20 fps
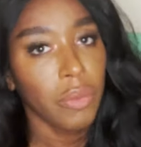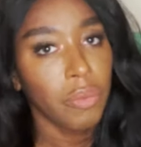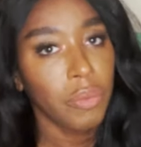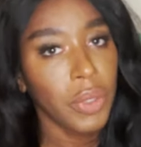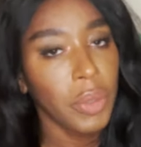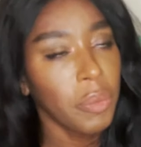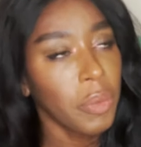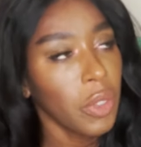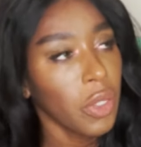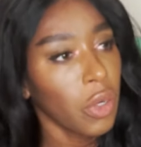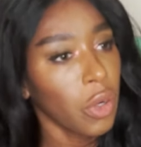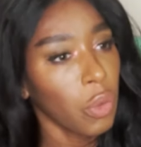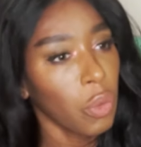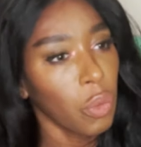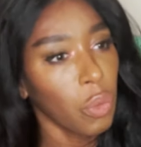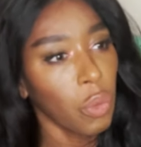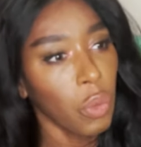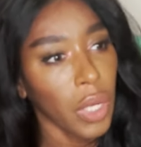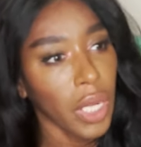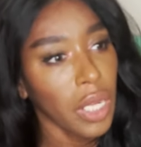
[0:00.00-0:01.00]
People are
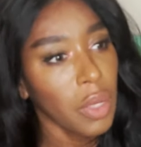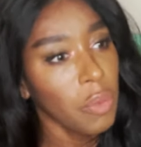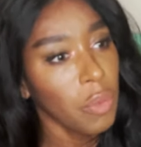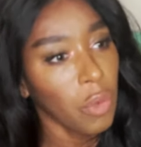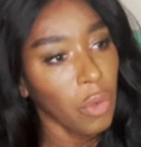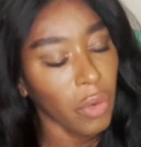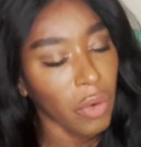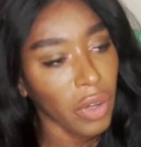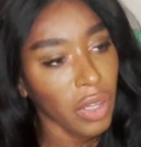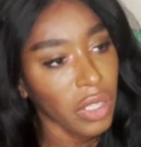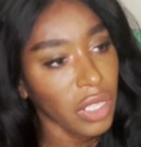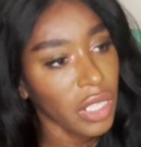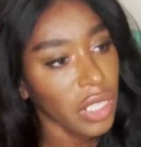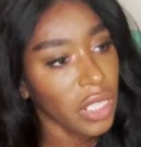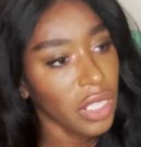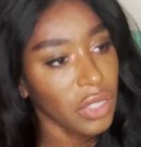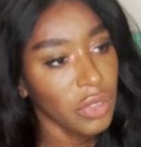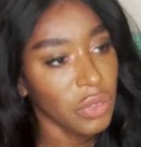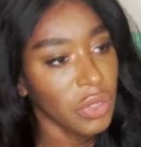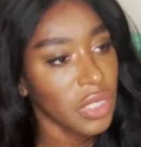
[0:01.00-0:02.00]
way more
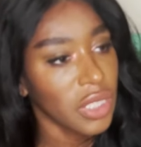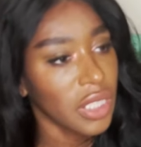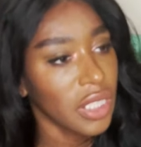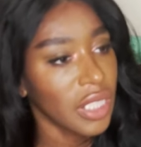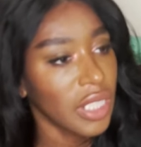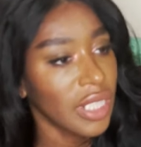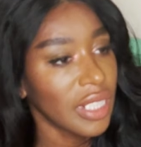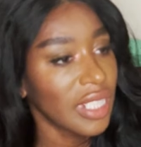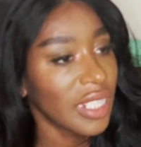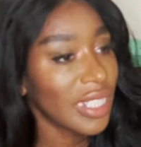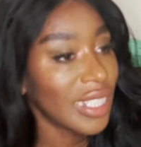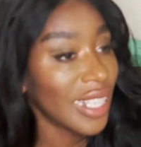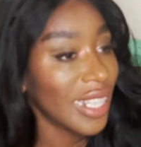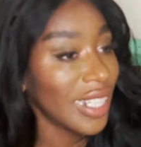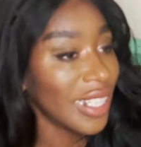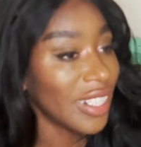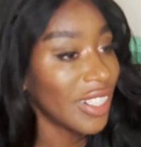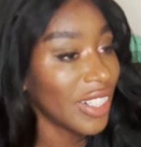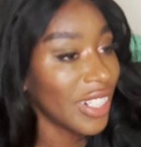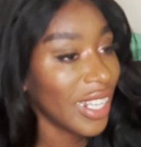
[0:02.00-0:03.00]
interested in the
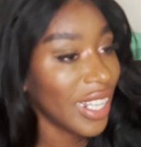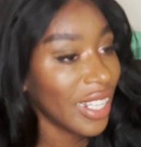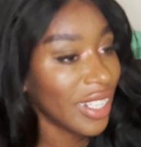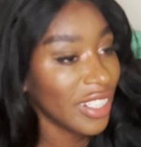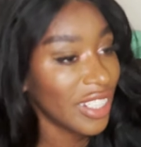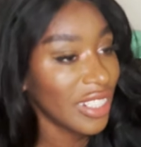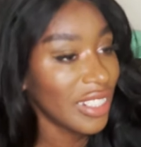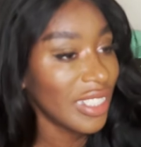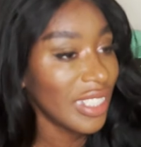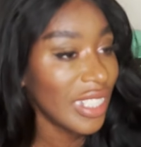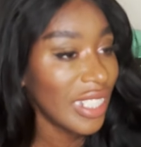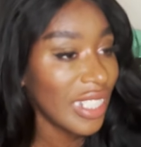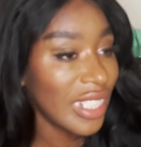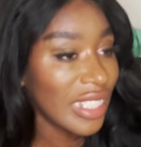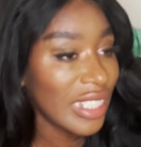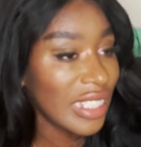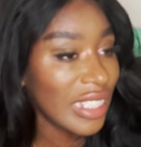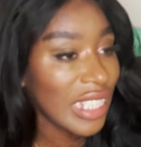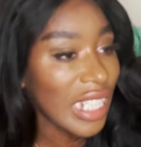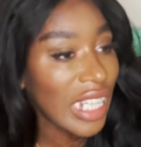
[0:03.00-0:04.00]
killer and the
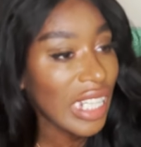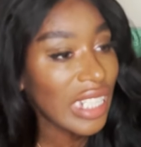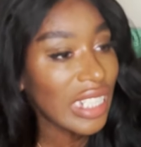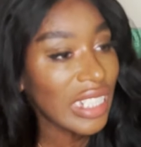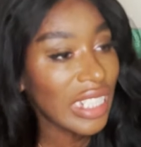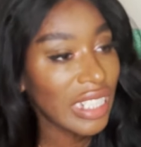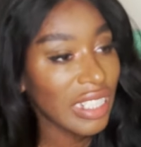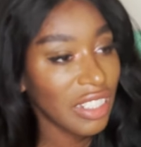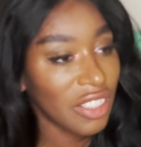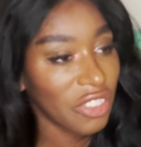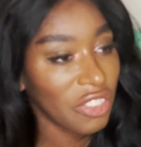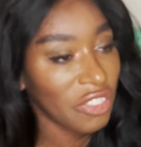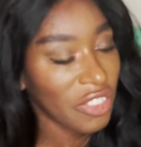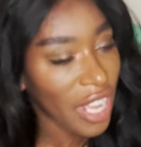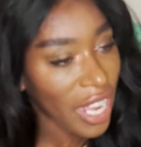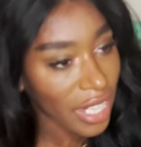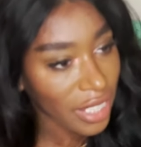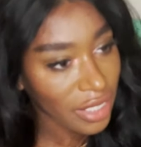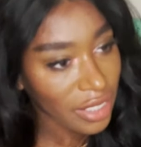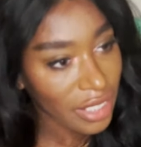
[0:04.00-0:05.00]
deeds than the
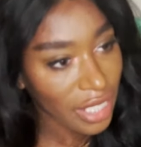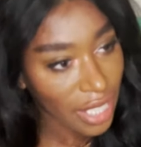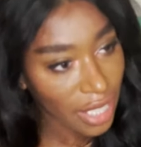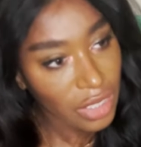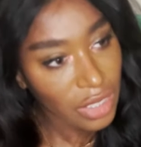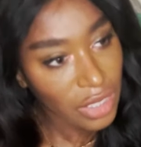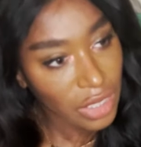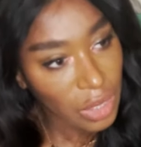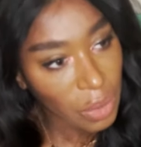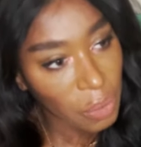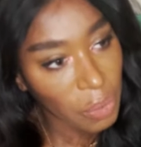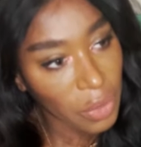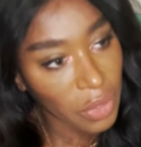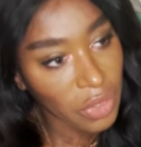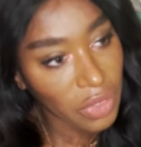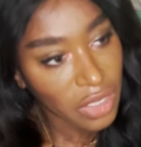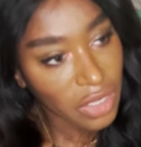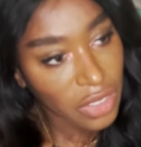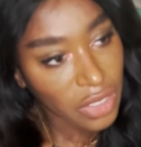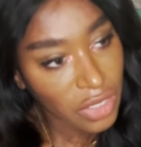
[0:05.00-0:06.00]
fact that
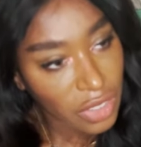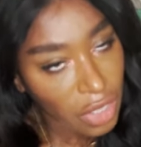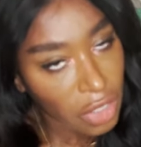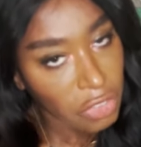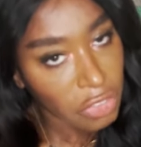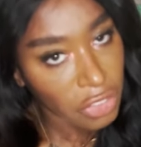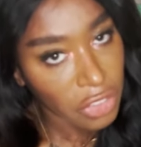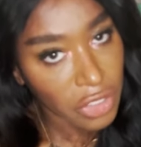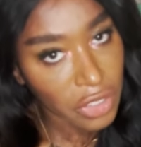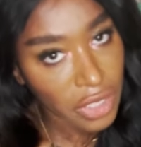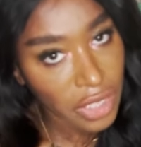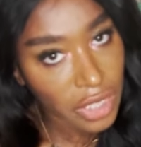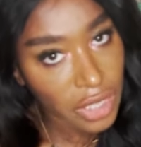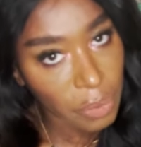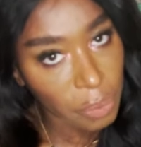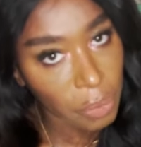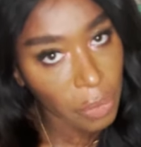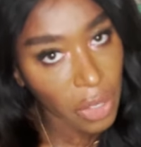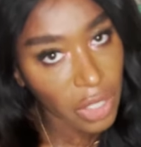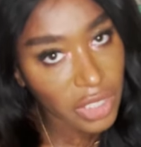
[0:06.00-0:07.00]
someone suffered in the
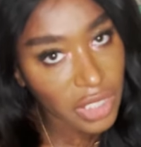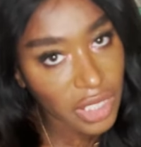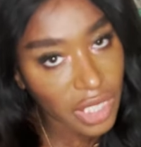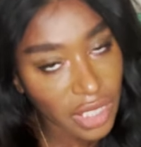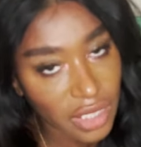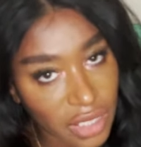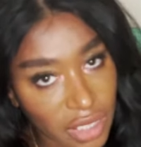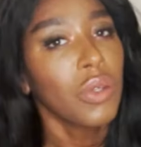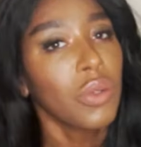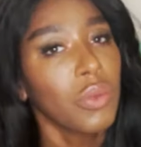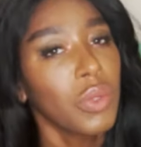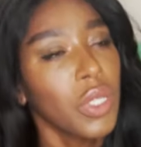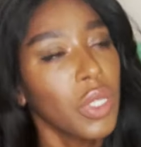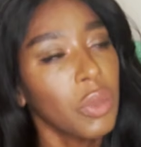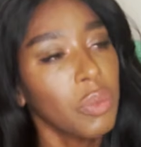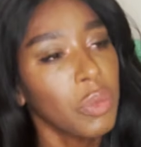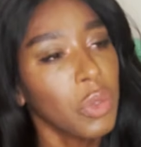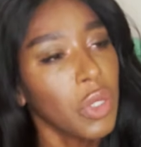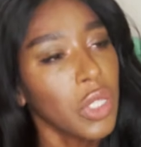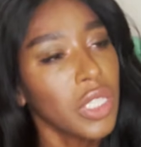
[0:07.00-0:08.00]
process. We
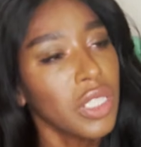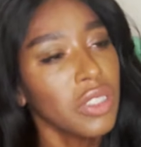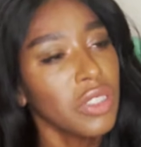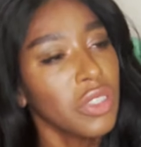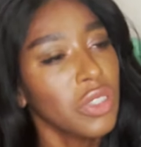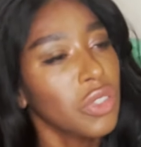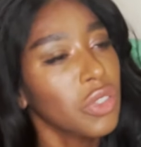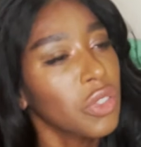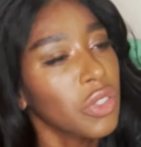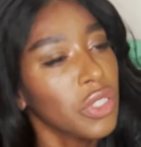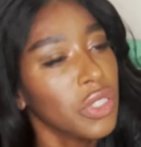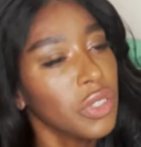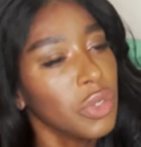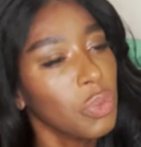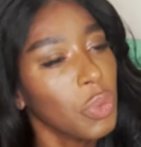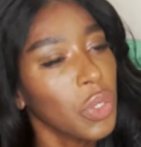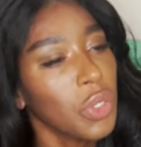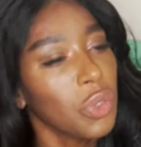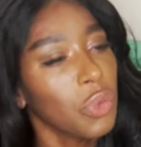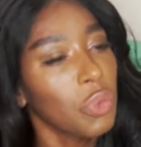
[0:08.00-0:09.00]
are more concerned
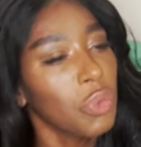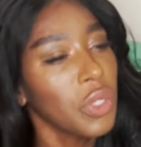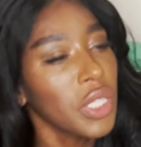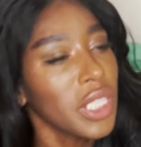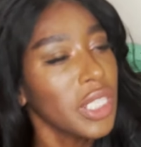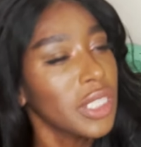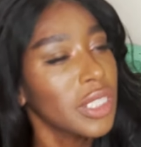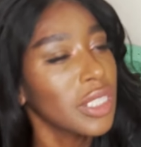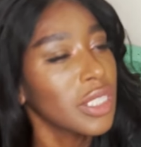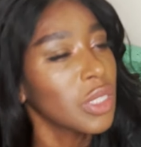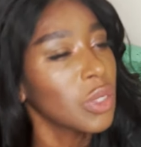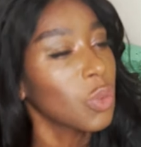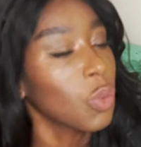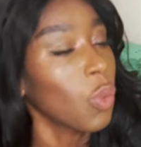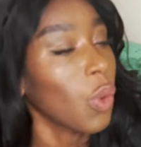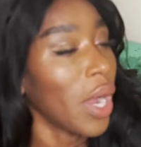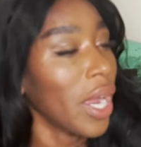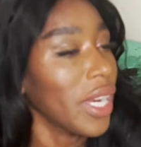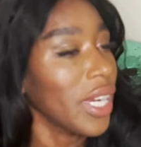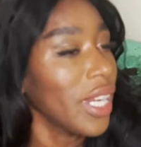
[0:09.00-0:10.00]
with the reasons
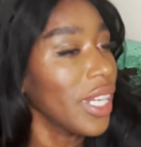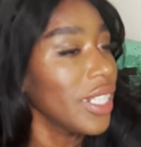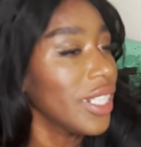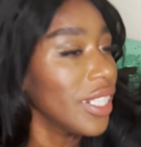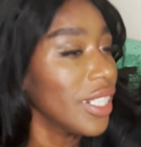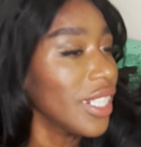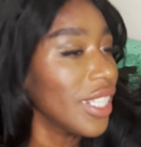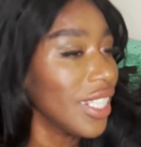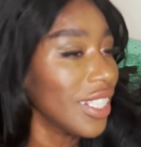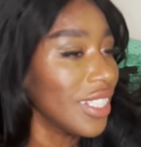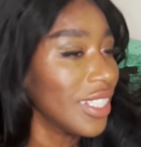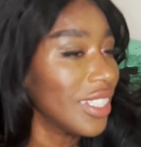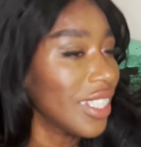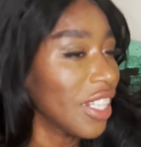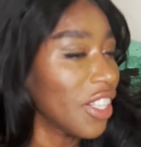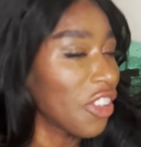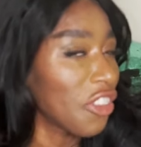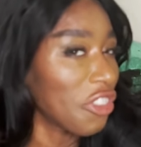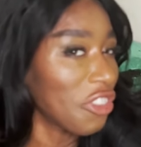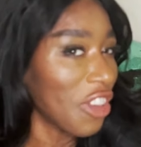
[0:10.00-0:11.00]
why they did it
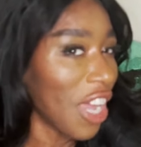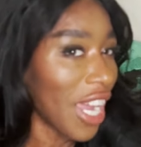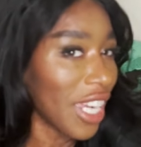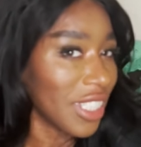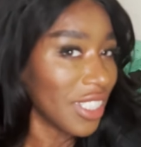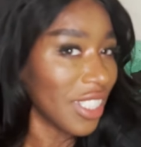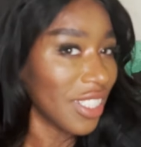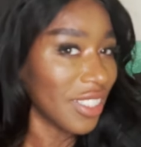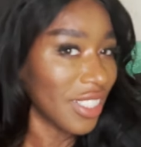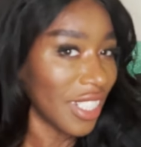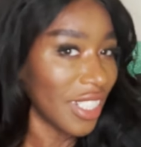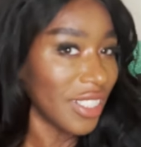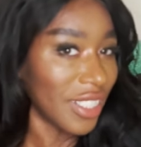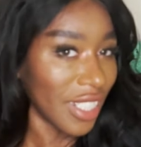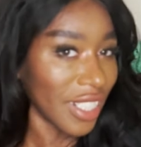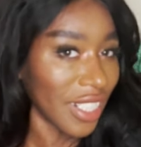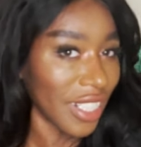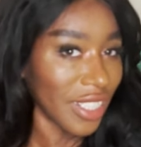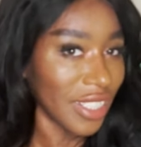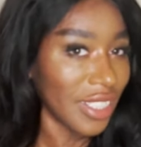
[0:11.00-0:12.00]
than the fact that they
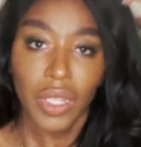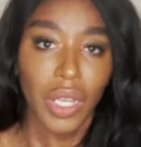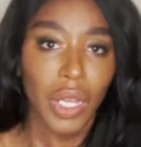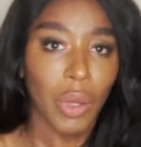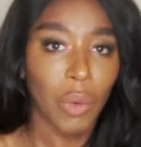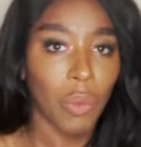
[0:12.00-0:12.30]
did it.